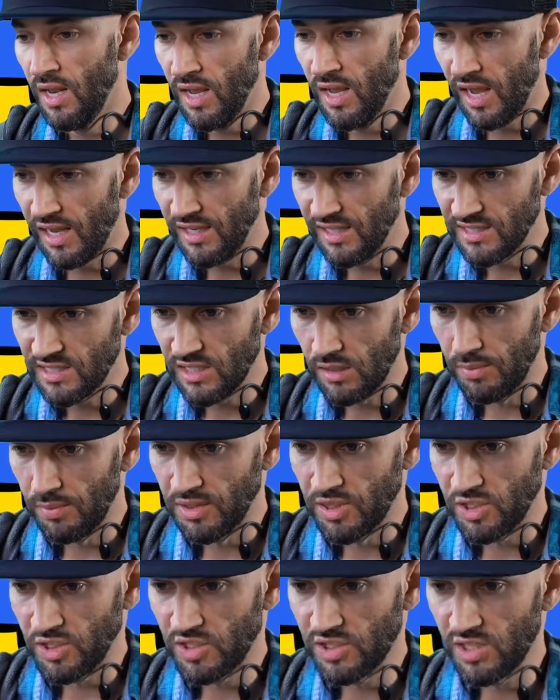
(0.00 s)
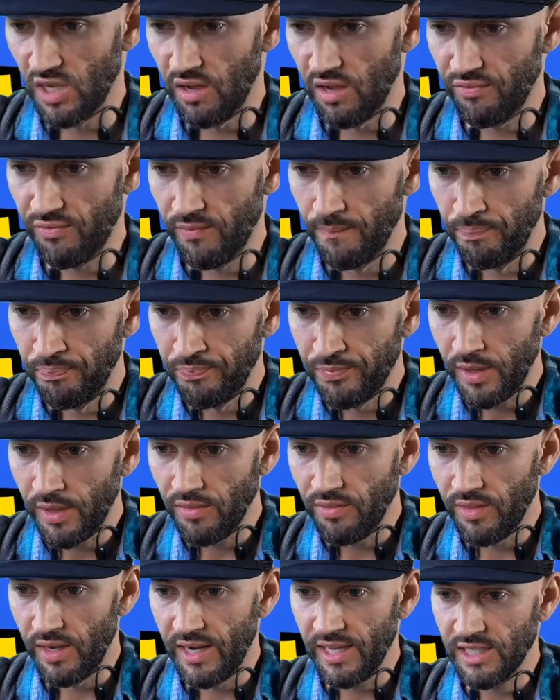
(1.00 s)
I listed a bunch of stuff.
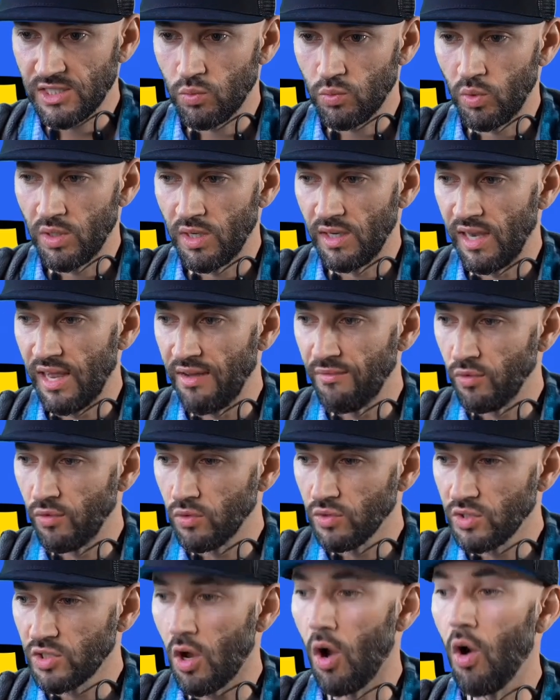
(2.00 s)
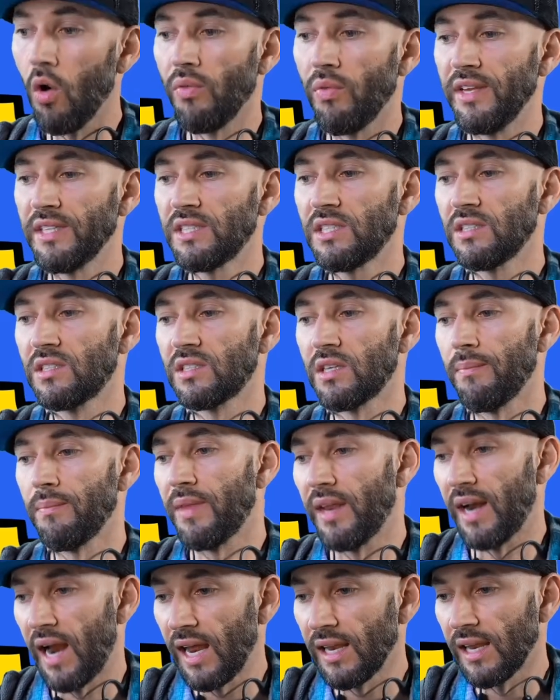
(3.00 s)
The next one, levels. Oh, this is
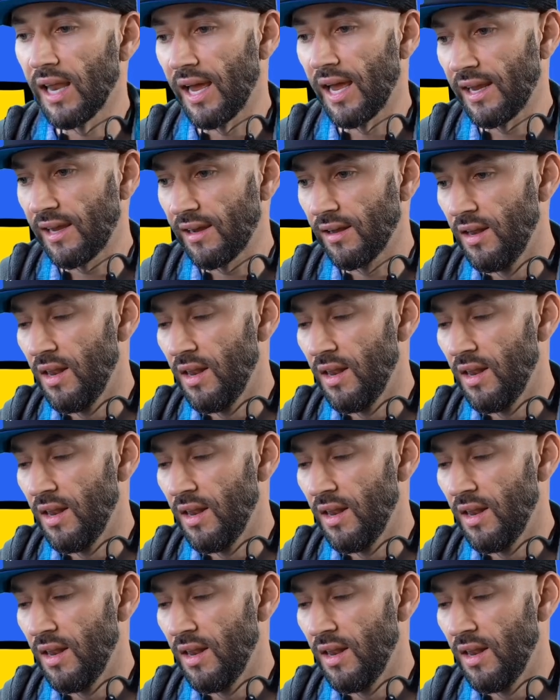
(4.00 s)
something I like.